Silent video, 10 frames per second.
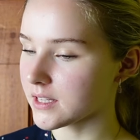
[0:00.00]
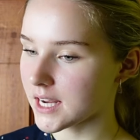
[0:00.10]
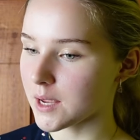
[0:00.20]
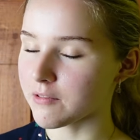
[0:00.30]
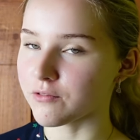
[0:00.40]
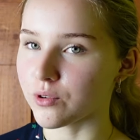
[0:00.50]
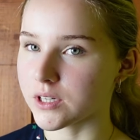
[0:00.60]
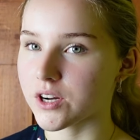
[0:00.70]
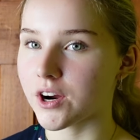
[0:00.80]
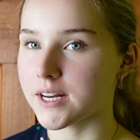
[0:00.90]
the day before.
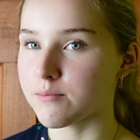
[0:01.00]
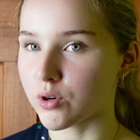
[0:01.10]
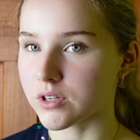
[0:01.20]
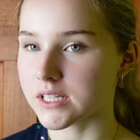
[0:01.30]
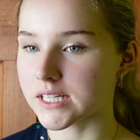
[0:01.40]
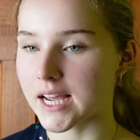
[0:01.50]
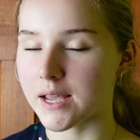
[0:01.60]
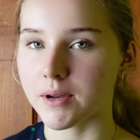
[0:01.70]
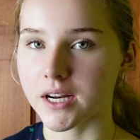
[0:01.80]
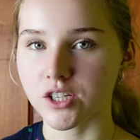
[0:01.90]
It's currently Boxing
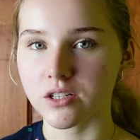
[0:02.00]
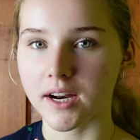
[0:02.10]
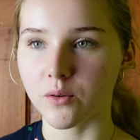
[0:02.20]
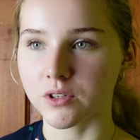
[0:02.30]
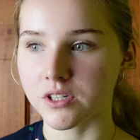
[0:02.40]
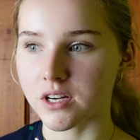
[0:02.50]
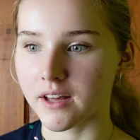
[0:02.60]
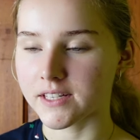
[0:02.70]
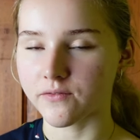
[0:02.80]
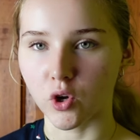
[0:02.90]
Day, but I just kind of want to
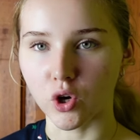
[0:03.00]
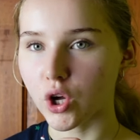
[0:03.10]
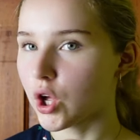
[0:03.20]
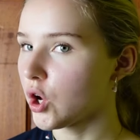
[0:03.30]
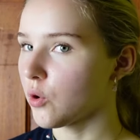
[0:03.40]
start this vlog